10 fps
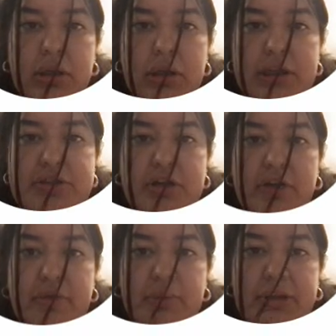Let's start
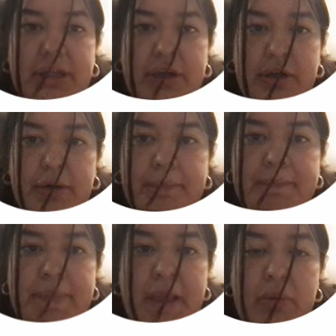off with what they are.
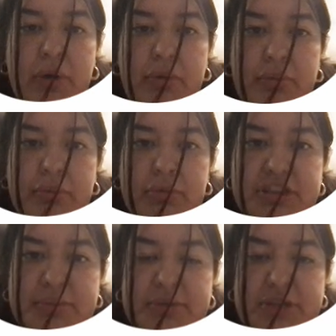Well,
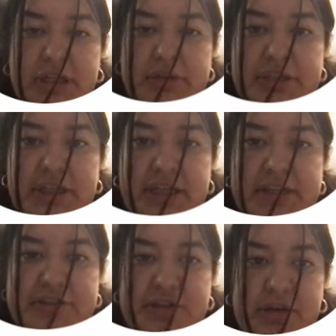receptor tyrosine
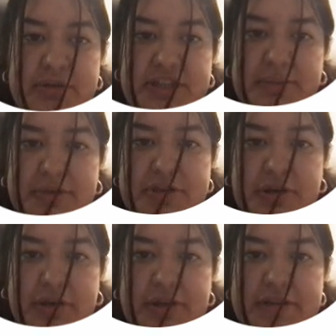kinases are receptors that
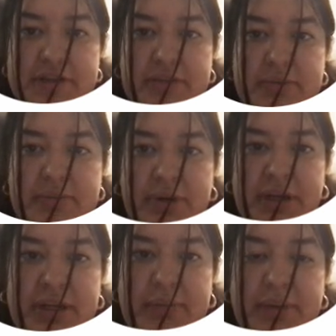are in the cell
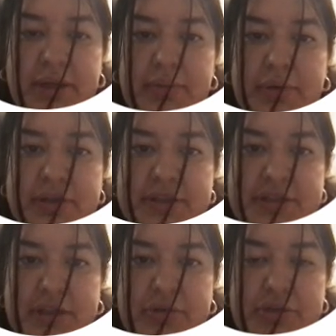membrane that play a role in the
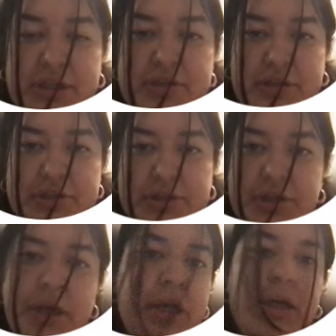signal transduction.
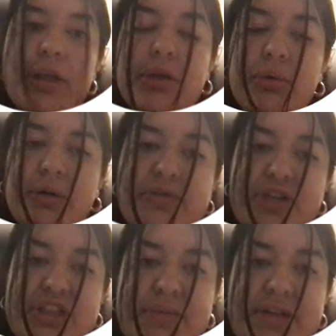The role of
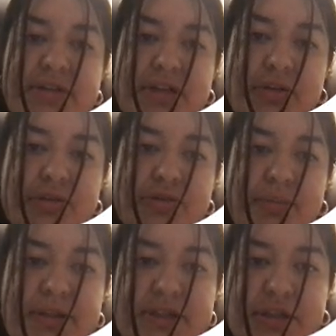transmitting signals
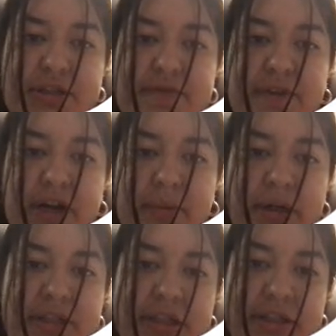from the cell's
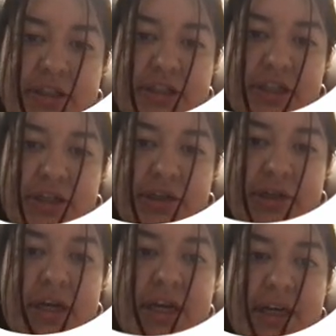environment to its interior
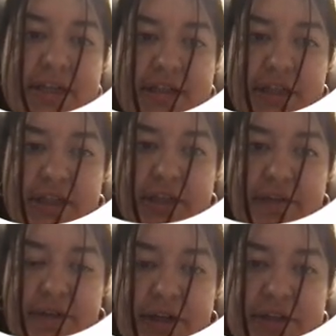is seen
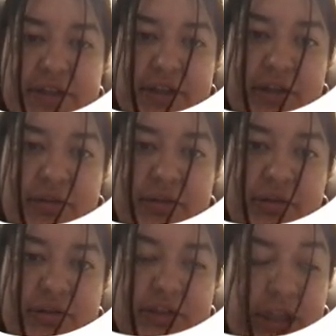in various
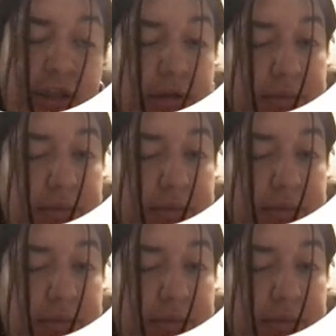cellular